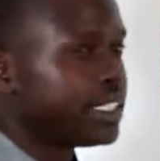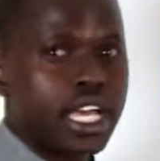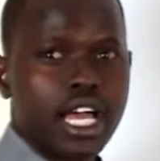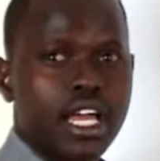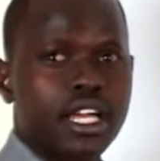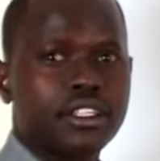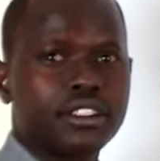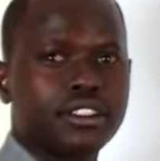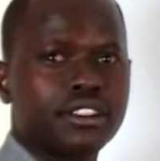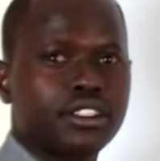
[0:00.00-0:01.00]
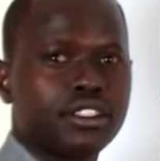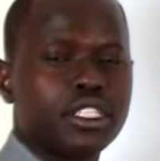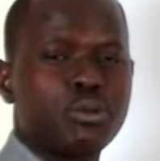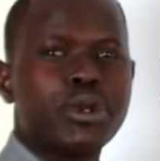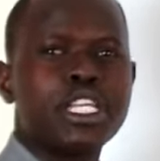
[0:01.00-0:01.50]
the,
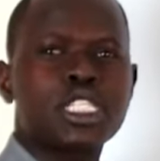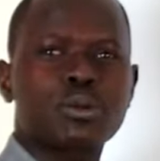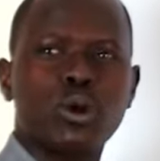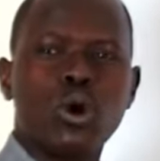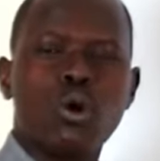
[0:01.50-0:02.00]
the principle